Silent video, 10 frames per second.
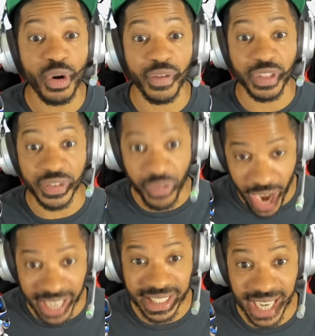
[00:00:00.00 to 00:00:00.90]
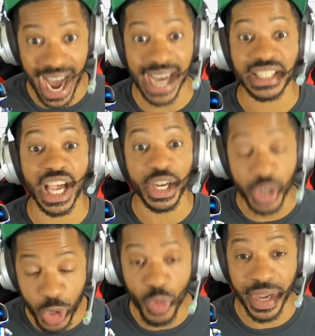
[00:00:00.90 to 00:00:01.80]
of the franchise, a
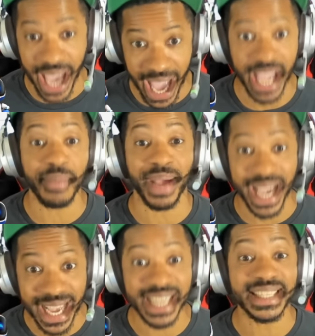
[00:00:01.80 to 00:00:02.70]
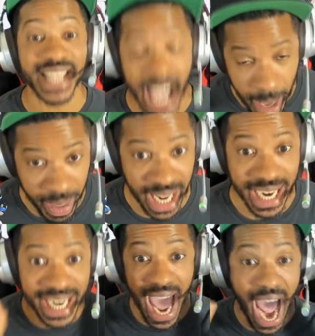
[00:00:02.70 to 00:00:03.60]
new game, is
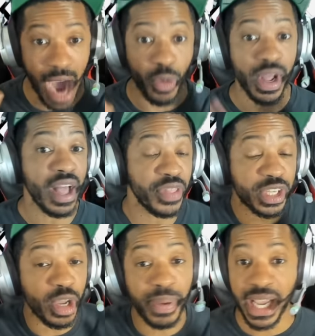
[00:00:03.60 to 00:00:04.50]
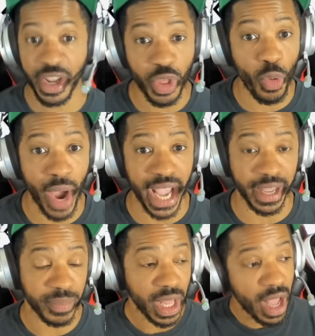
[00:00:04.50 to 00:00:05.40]
imminent. Now, this could be either
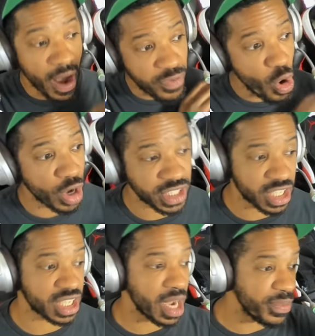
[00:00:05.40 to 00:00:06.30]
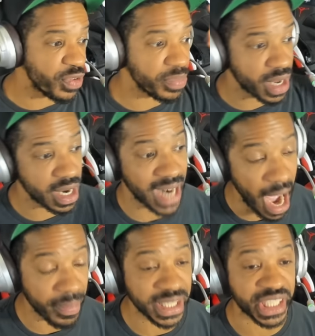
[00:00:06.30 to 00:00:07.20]
way. Of course, this is coming from the
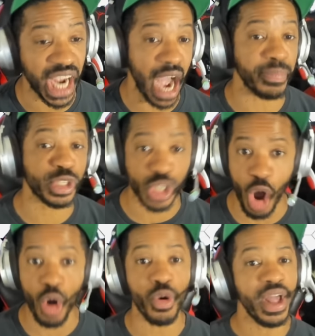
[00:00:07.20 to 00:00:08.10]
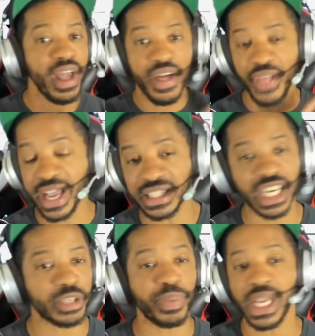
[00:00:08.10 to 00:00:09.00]
Konami shop, so they could
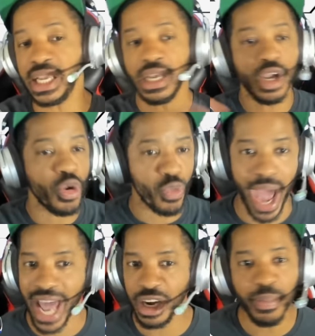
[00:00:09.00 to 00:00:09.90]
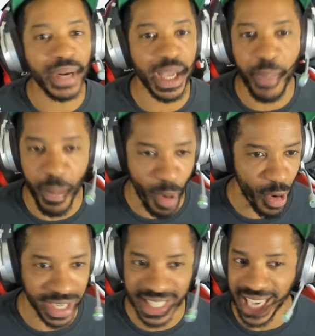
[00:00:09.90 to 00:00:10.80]
just be randomly
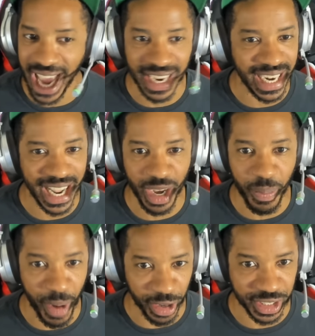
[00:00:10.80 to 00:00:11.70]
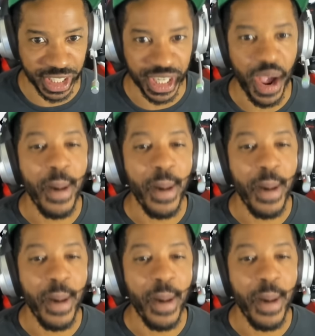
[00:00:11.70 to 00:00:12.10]
promoting Silent Hill merch.